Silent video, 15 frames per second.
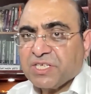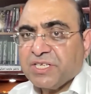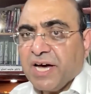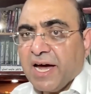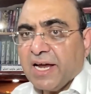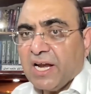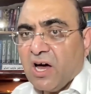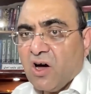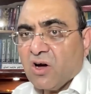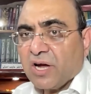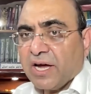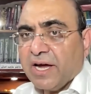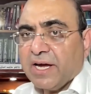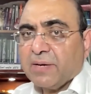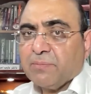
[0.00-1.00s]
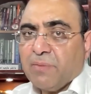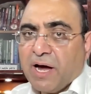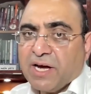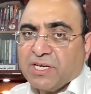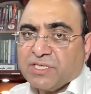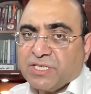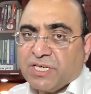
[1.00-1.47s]
dialogue and
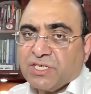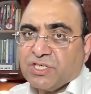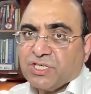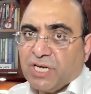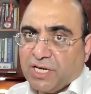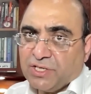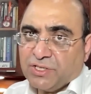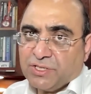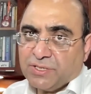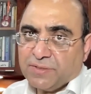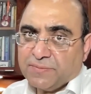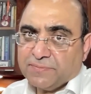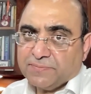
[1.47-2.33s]
mindset change.